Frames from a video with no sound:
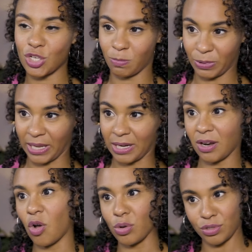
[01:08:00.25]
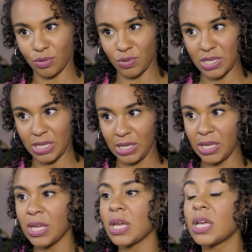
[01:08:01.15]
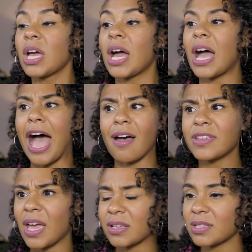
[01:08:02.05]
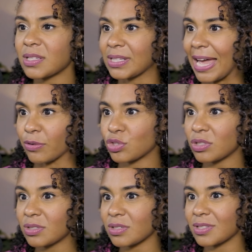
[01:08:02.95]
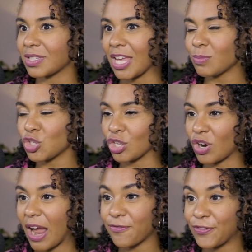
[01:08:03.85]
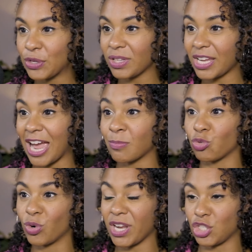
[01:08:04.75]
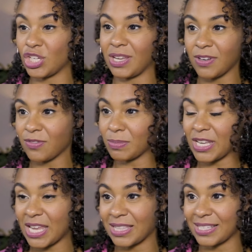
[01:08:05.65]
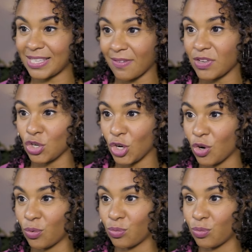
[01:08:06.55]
the plan also mm -hmm. key. Having access to lounges is a game changer. I feel like I'm rich even if I'm taking the seven euro